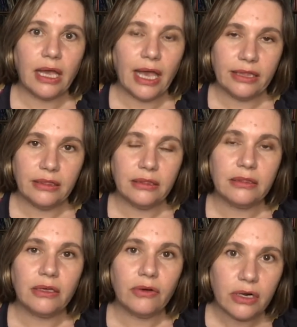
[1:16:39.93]
And
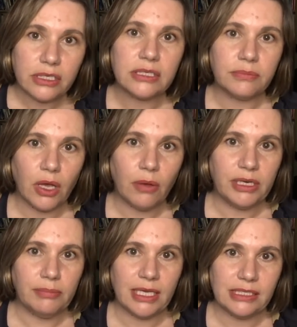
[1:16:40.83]
there are some common
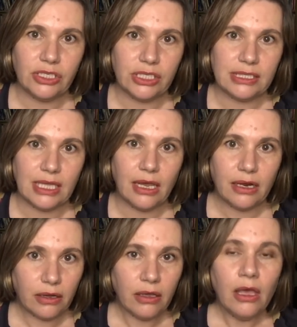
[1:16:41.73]
messages there,